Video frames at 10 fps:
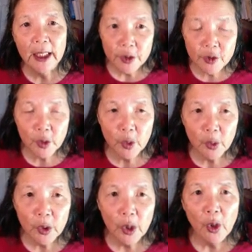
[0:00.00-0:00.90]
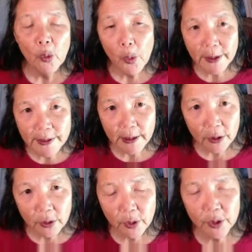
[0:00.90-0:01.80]
So what's
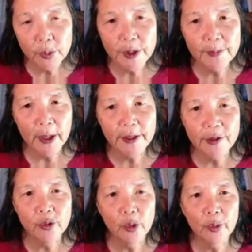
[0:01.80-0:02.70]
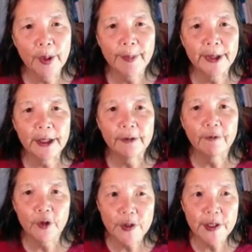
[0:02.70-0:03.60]
a good response to a remedy
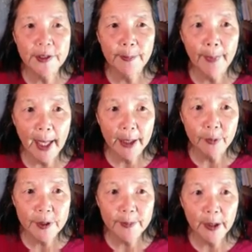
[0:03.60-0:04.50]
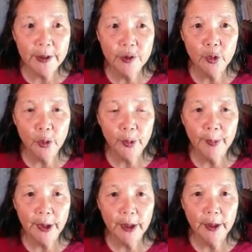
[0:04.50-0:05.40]
versus a bad response to a
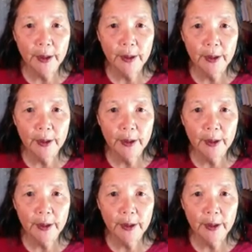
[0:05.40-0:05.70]
remedy?